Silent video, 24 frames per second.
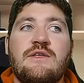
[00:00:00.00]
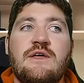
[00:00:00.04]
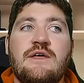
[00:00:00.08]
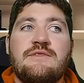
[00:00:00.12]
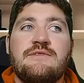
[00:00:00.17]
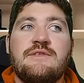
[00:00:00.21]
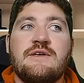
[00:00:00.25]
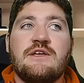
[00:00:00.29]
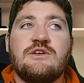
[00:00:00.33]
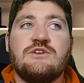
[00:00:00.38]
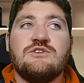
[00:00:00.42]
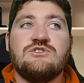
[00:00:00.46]
I
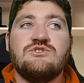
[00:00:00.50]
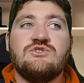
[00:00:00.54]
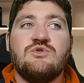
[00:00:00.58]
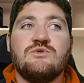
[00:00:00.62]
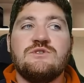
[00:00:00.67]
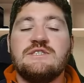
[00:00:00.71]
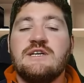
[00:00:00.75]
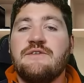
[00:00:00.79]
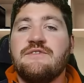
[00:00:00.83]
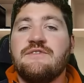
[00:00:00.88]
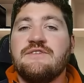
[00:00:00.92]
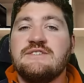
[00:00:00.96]
think
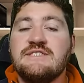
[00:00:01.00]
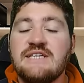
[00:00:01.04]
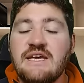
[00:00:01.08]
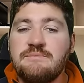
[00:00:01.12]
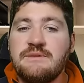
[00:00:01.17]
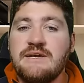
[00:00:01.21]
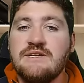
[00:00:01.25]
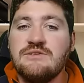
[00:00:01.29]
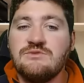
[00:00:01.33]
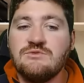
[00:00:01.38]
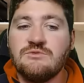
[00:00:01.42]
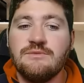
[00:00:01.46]
sorting out the set
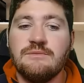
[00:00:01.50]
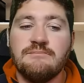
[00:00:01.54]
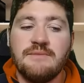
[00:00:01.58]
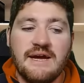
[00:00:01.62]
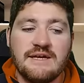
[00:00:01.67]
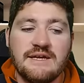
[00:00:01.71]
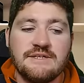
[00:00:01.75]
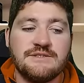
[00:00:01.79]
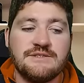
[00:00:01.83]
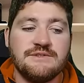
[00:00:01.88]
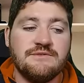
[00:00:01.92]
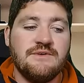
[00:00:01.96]
piece will be
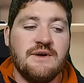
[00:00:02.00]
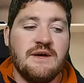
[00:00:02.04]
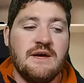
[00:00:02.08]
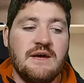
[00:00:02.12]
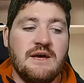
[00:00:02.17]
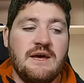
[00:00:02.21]
massive.